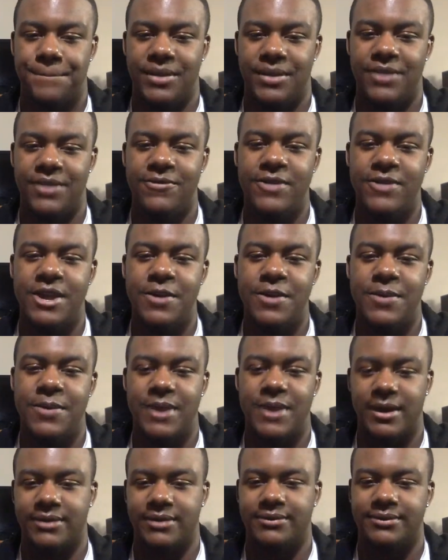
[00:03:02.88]
You feel
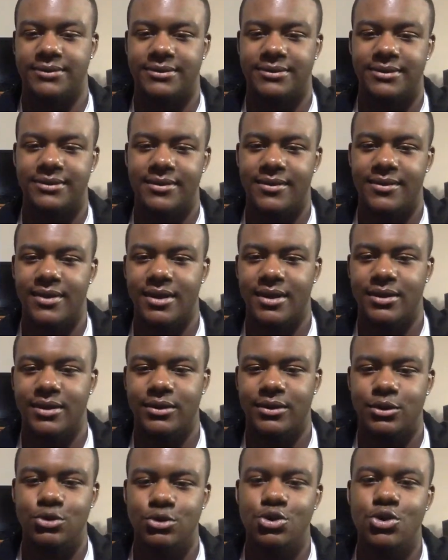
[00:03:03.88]
me?
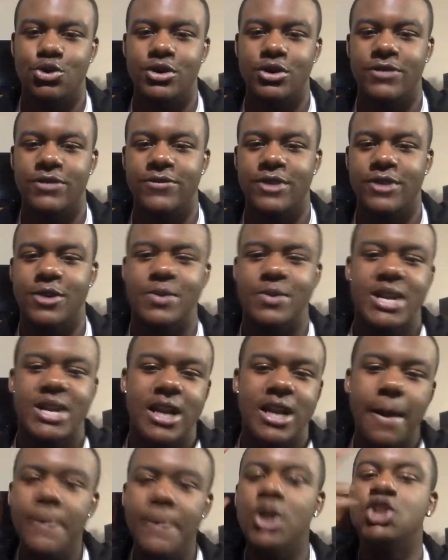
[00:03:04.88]
Do you feel me?
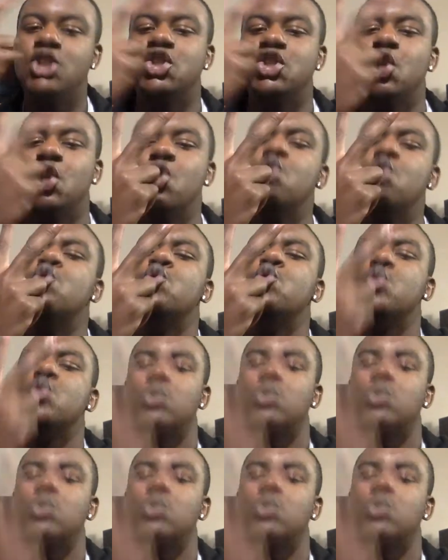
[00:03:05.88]
Number two.